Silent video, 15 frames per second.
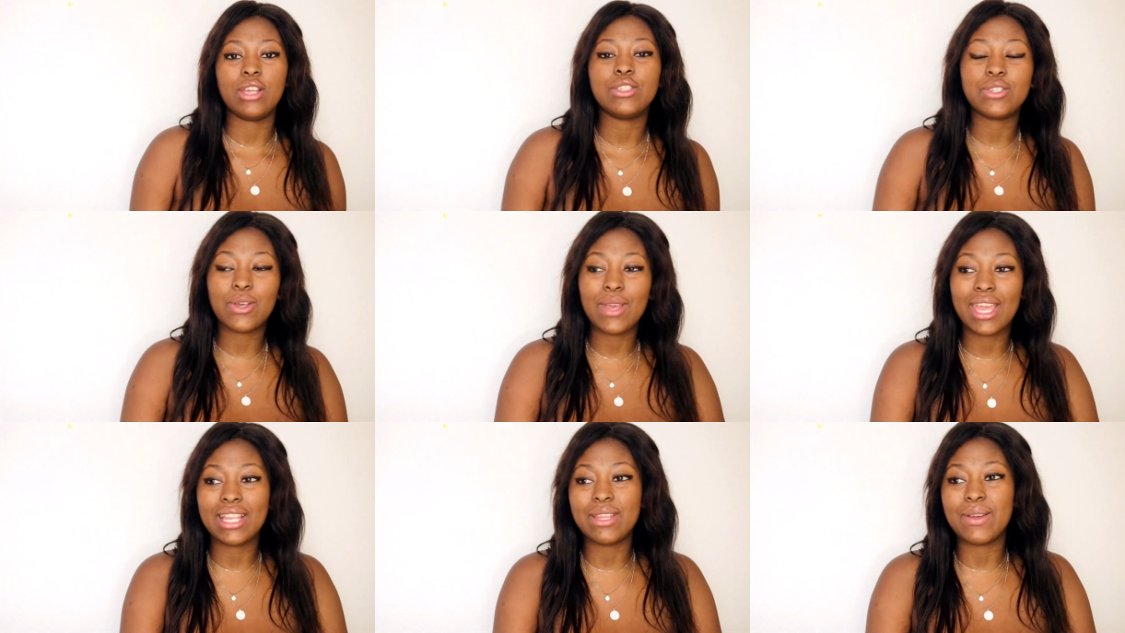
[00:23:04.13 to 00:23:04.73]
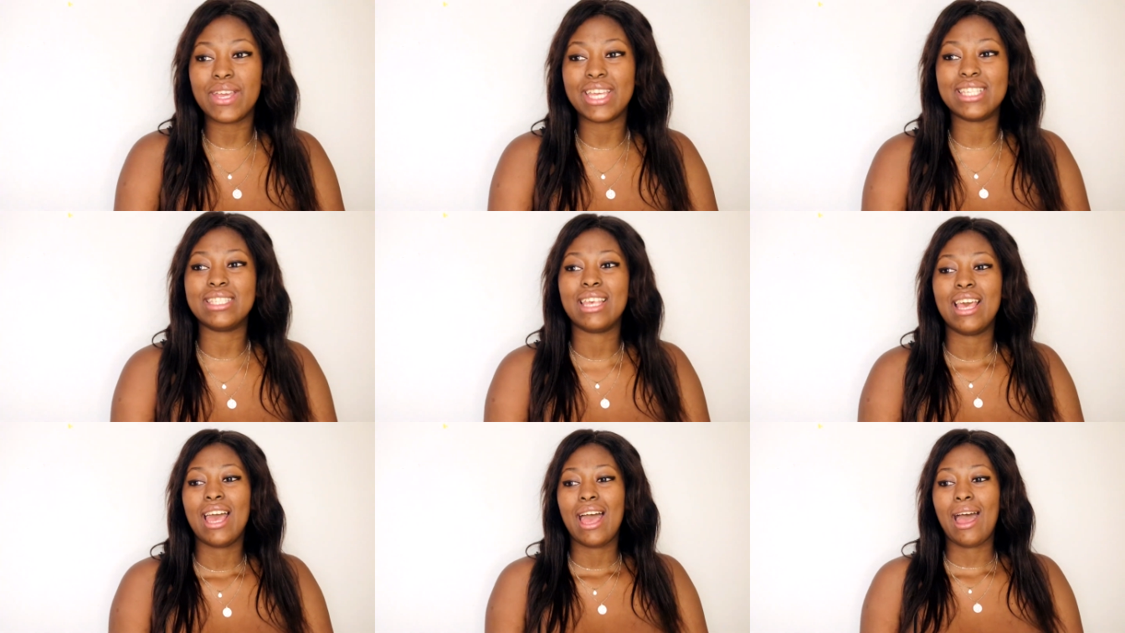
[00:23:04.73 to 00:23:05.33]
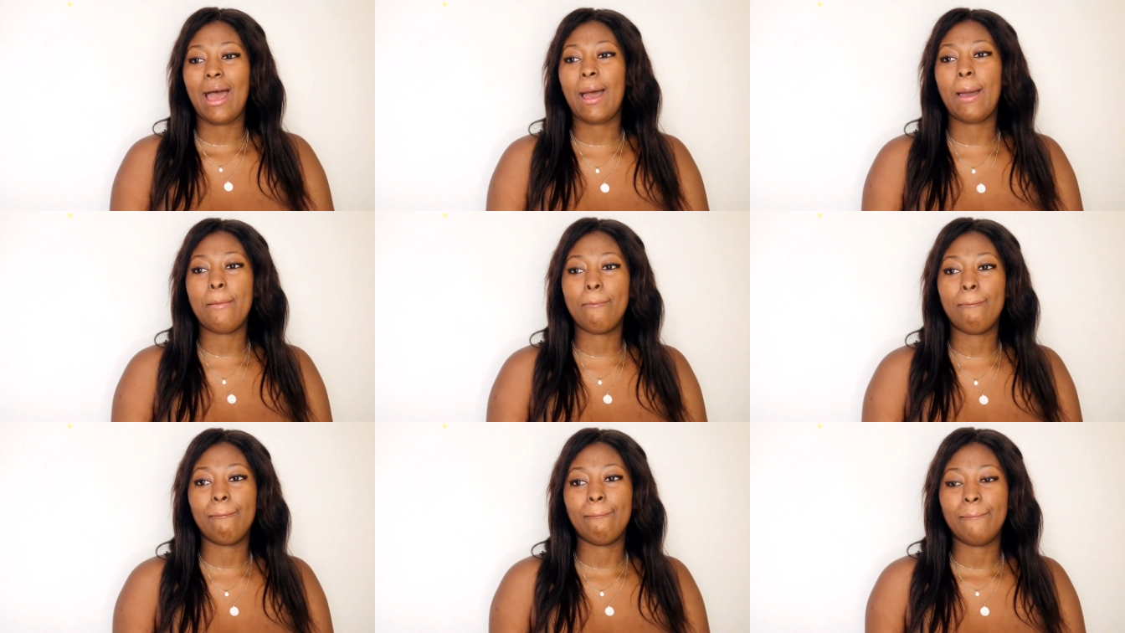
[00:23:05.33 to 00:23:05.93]
So anyways,
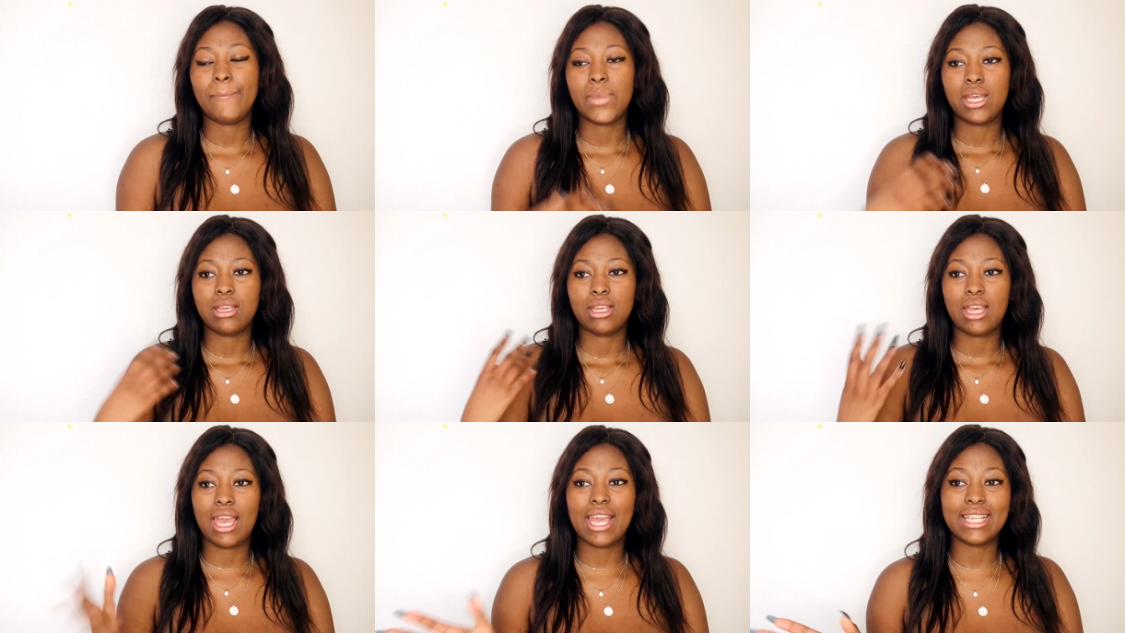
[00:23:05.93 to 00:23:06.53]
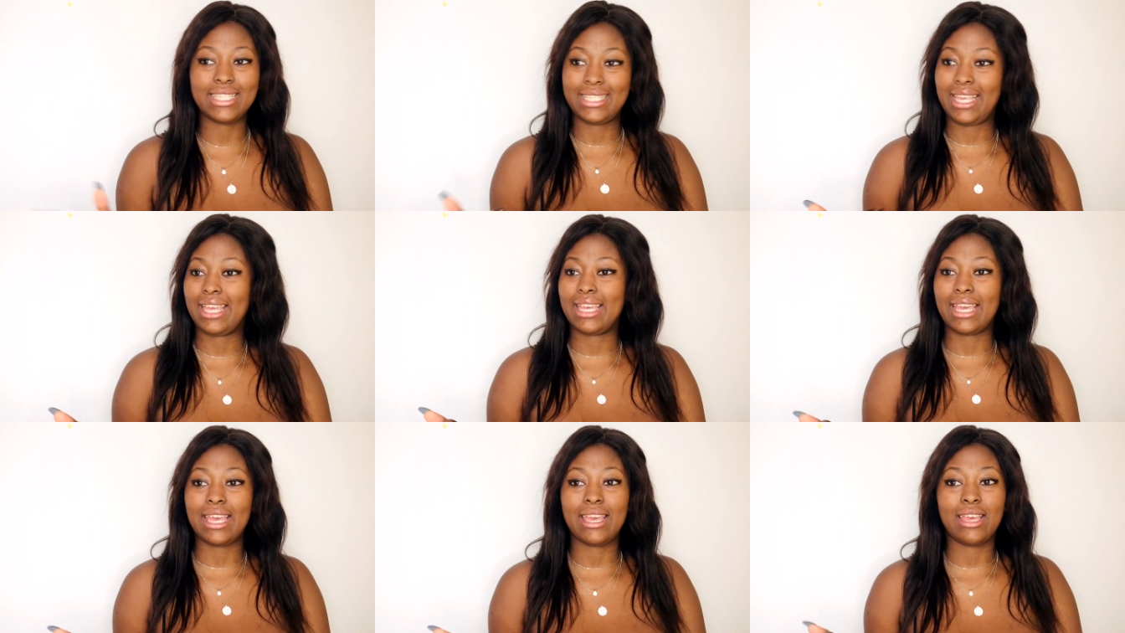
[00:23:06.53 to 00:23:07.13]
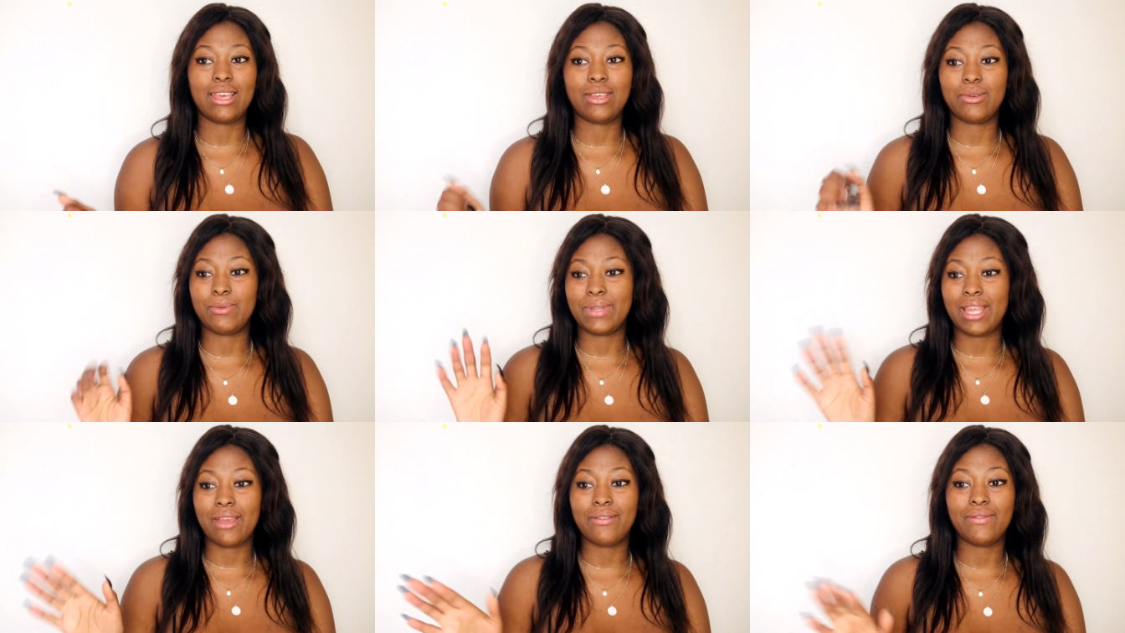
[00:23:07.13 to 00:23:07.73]
ends again,
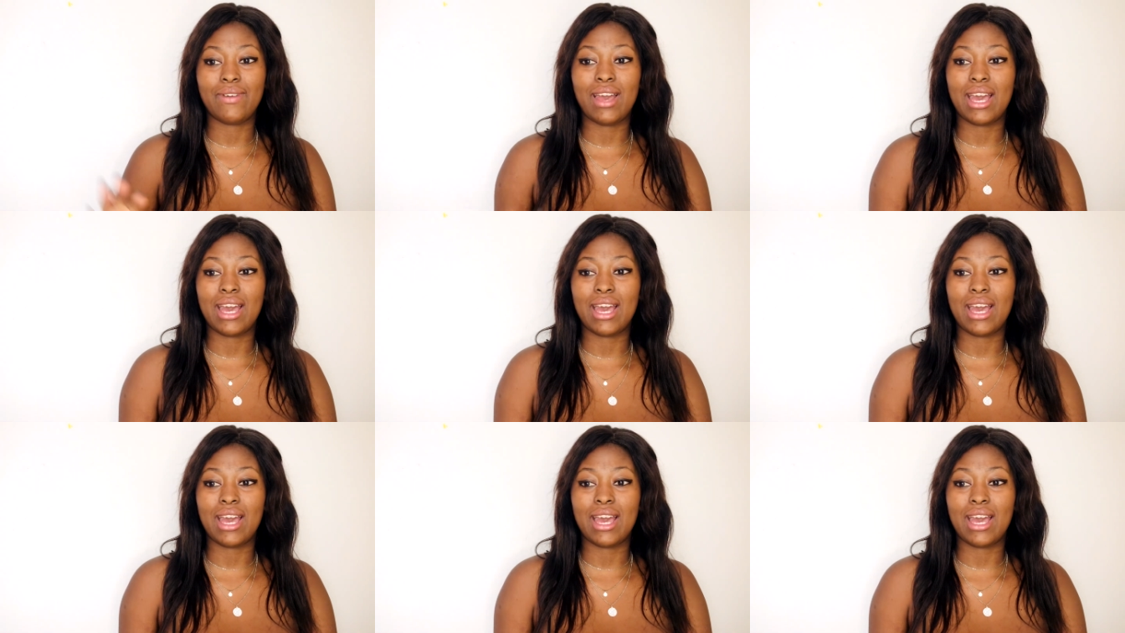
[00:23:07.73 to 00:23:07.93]
whatever.